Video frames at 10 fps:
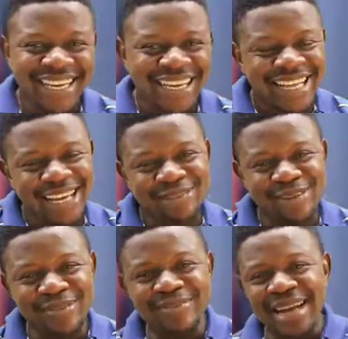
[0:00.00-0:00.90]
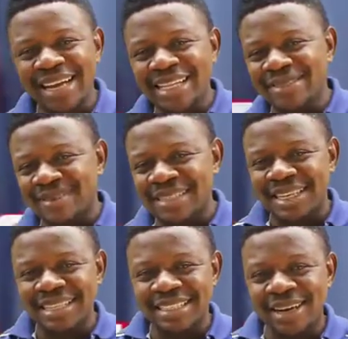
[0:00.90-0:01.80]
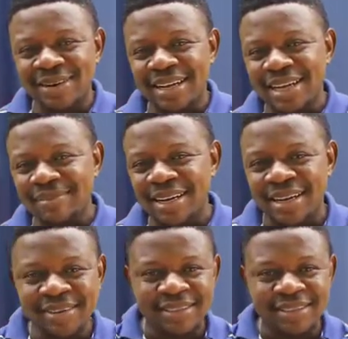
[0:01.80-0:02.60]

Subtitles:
Thank you for being my guest presenter on Hear Me Now.